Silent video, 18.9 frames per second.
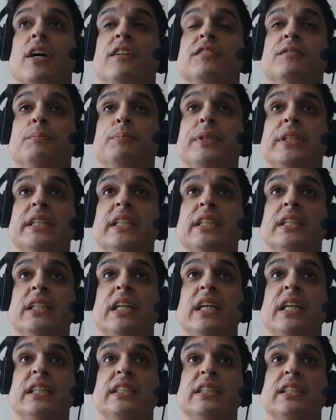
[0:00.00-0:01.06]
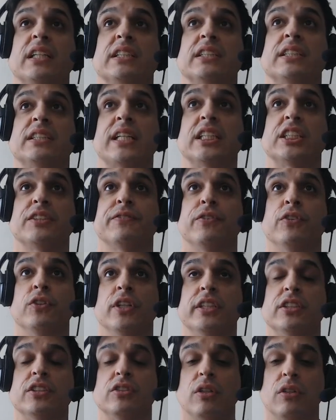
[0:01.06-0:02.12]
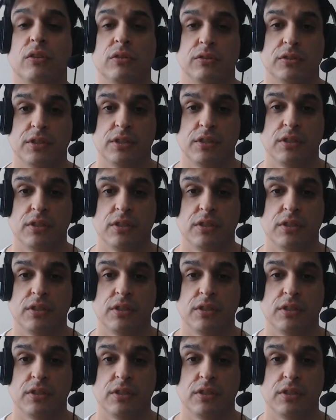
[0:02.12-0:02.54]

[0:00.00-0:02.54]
of being a successful adult